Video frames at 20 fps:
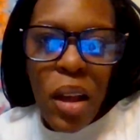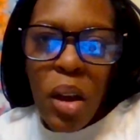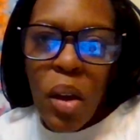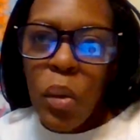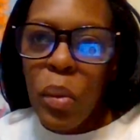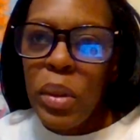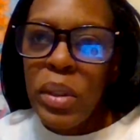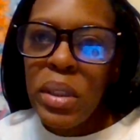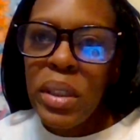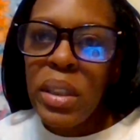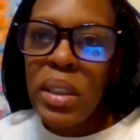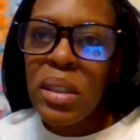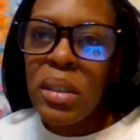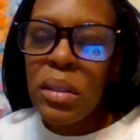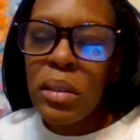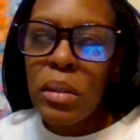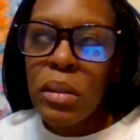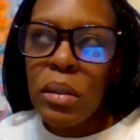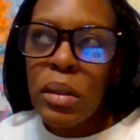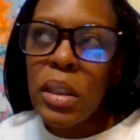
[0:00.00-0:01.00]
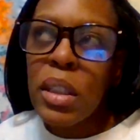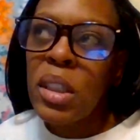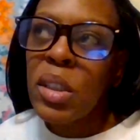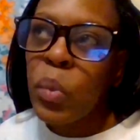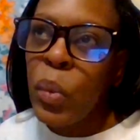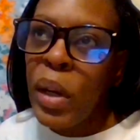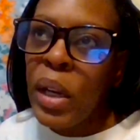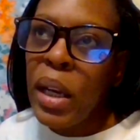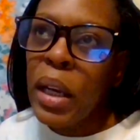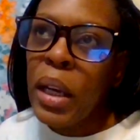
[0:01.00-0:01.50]
we just, this
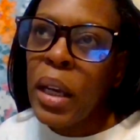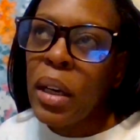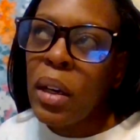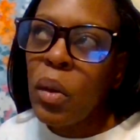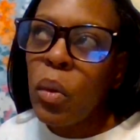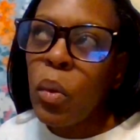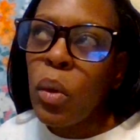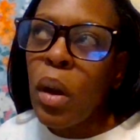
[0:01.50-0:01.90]
weekend,